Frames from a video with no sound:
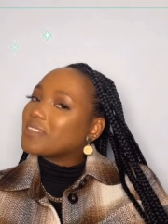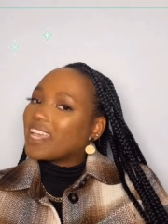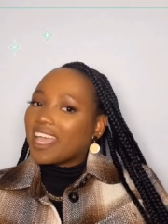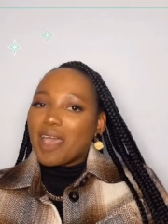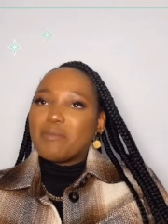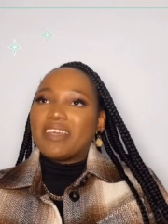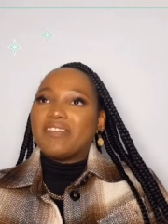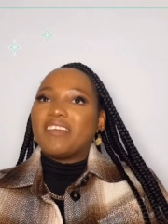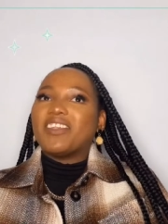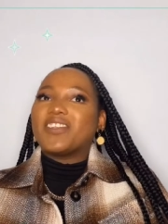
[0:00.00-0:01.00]
My
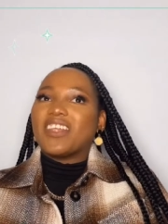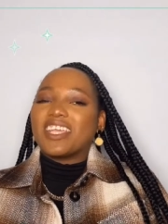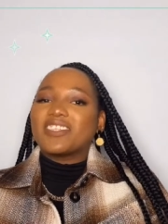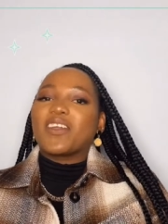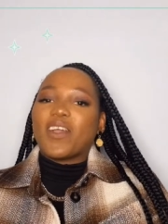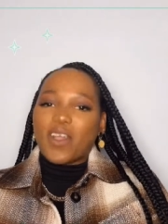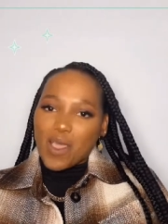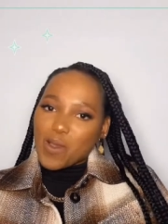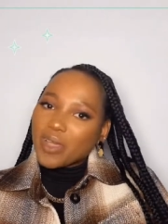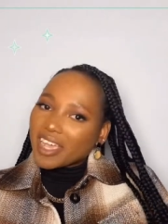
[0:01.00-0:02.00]
favorite drink is
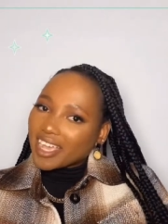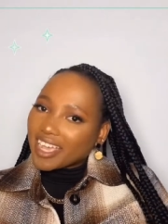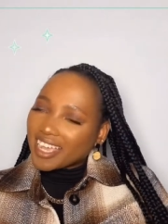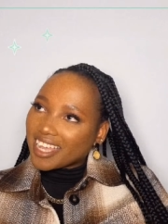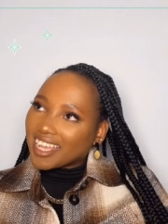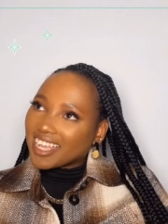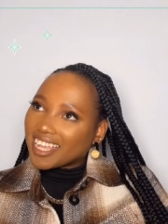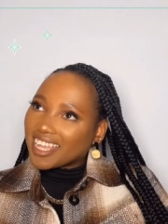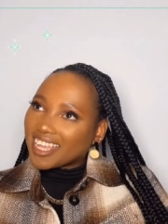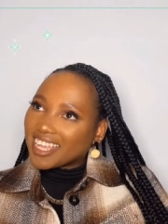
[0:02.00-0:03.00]
Coke.
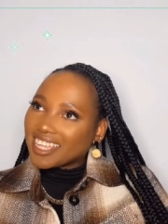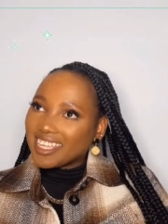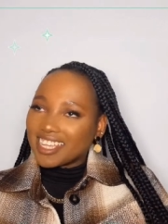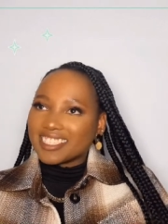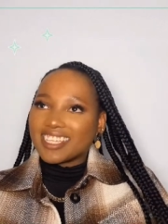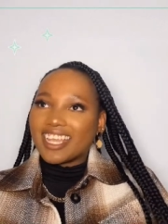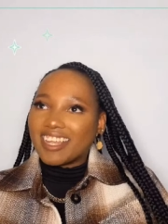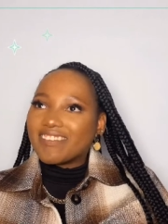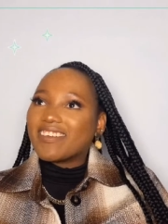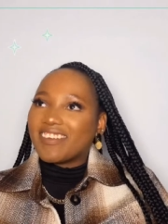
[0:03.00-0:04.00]
Yes, I
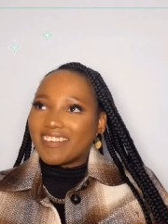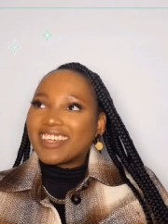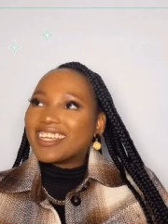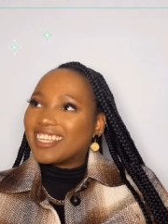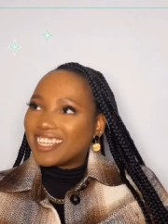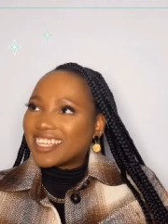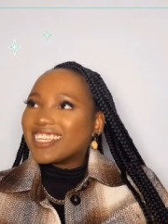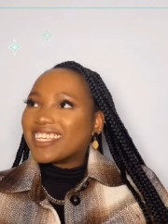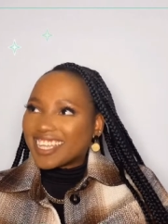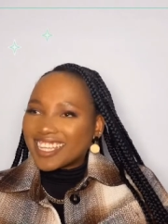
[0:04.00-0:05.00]
love Coke.
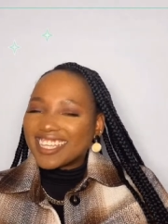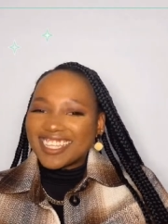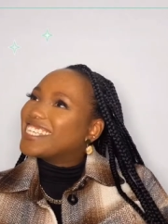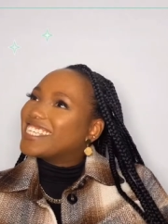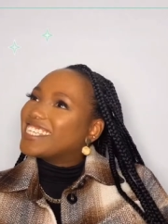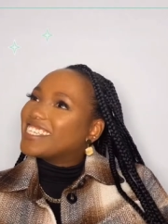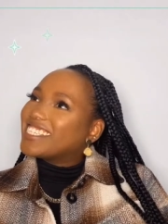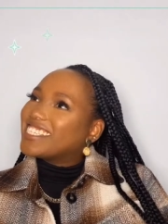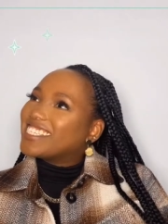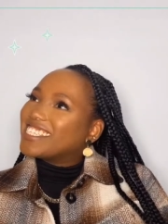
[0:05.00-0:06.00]
Yeah. I thought you were
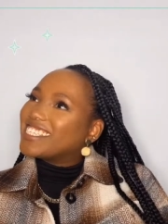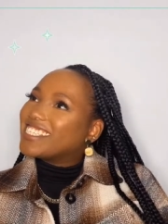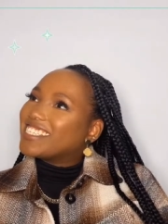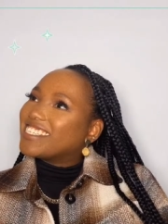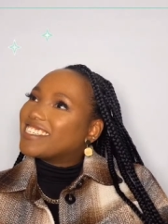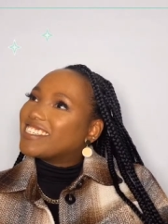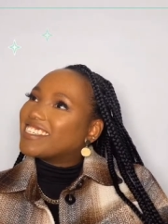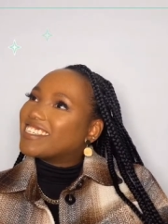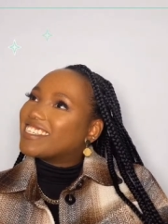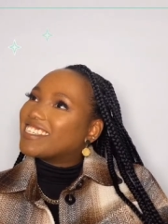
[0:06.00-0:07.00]
gonna mention your
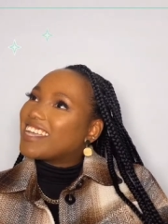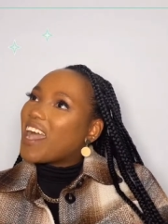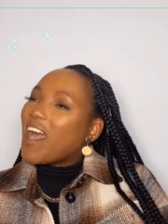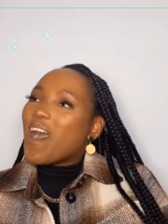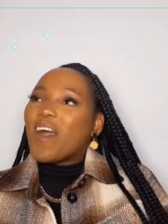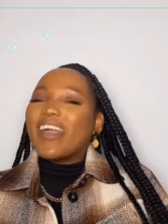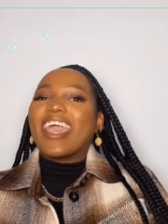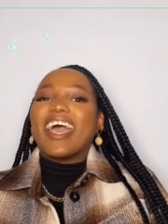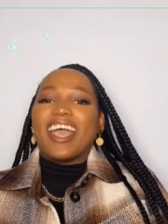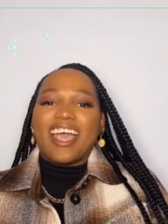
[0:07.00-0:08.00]
Starbucks. Drink. Oh
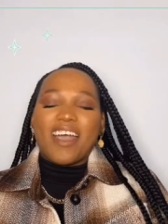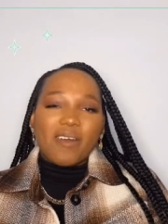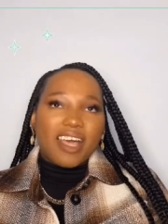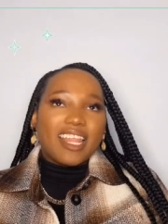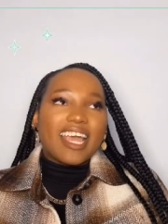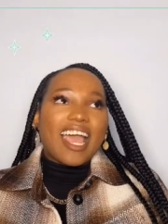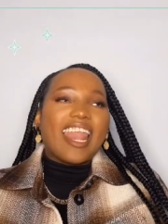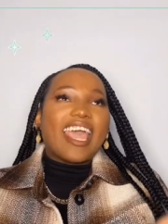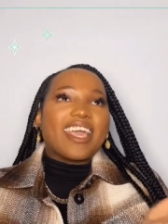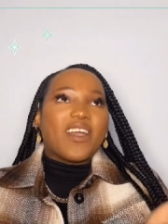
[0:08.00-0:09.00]
yeah. Well, I
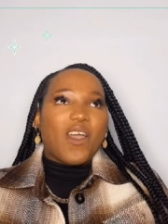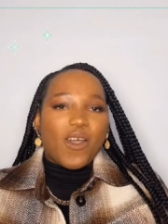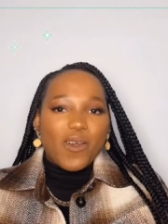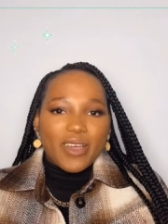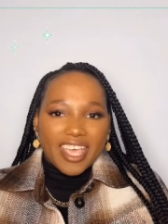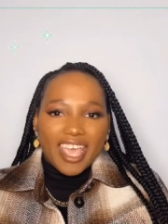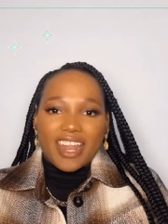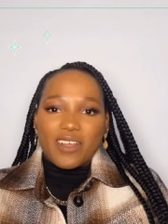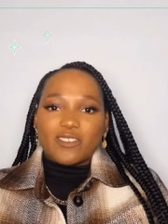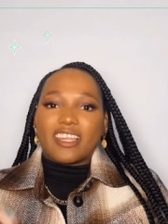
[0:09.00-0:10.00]
like Coke and I
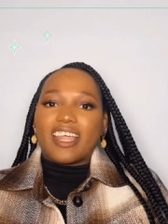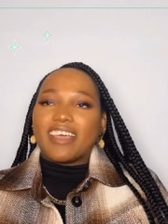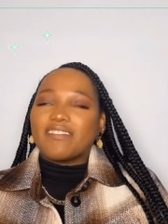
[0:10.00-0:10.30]
also love